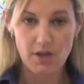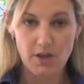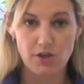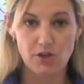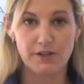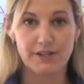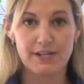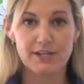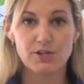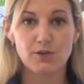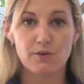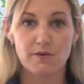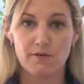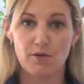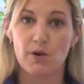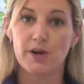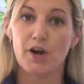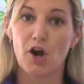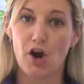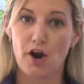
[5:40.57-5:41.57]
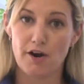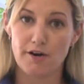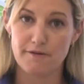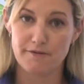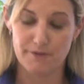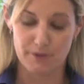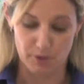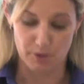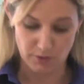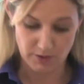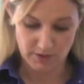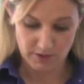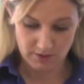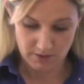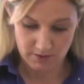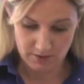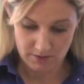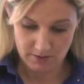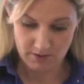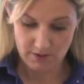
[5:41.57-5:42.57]
You'll need to avoid hard foods,
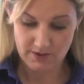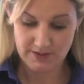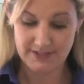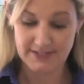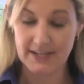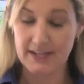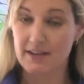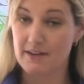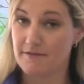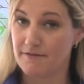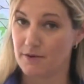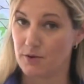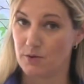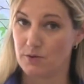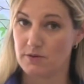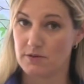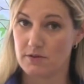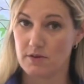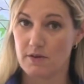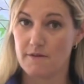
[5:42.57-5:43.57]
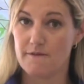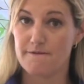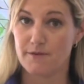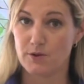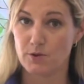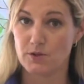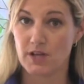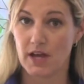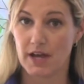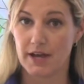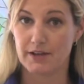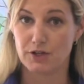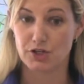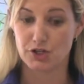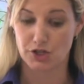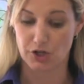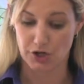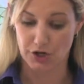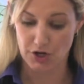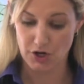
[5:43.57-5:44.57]
sticky foods, foods high in
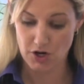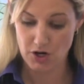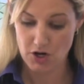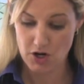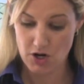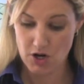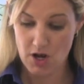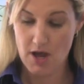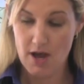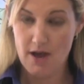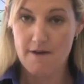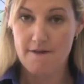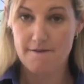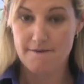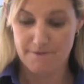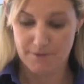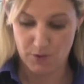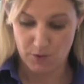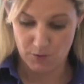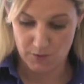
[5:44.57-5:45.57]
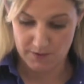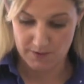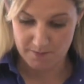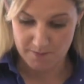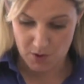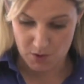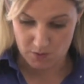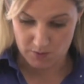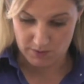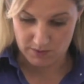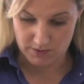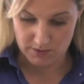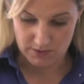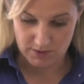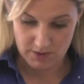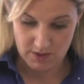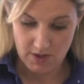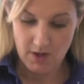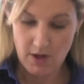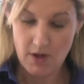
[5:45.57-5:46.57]
sugar, food with bones.
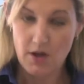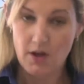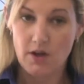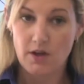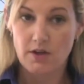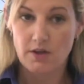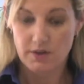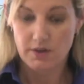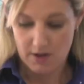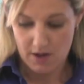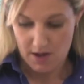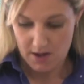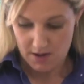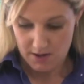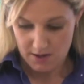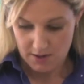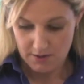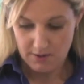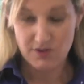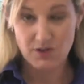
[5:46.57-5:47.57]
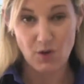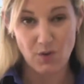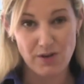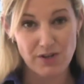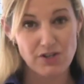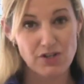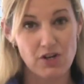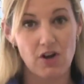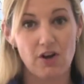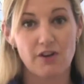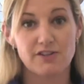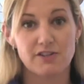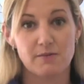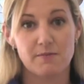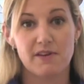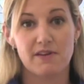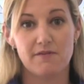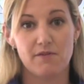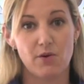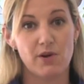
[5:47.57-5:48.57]
Soda should also
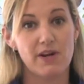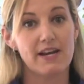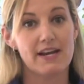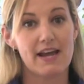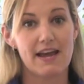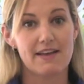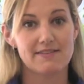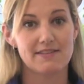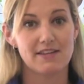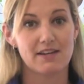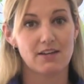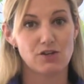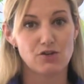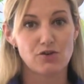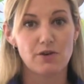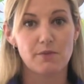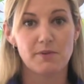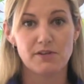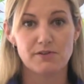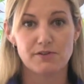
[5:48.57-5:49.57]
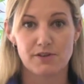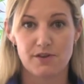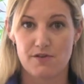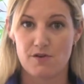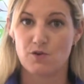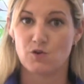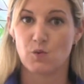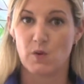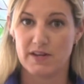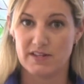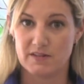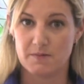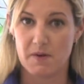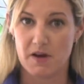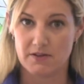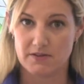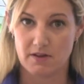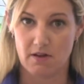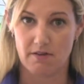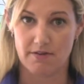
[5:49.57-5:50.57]
be avoided as it contributes to those white
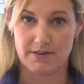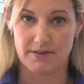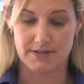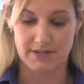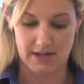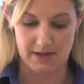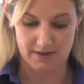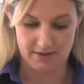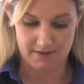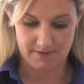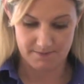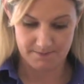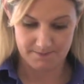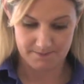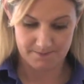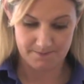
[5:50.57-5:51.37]
spots on the teeth.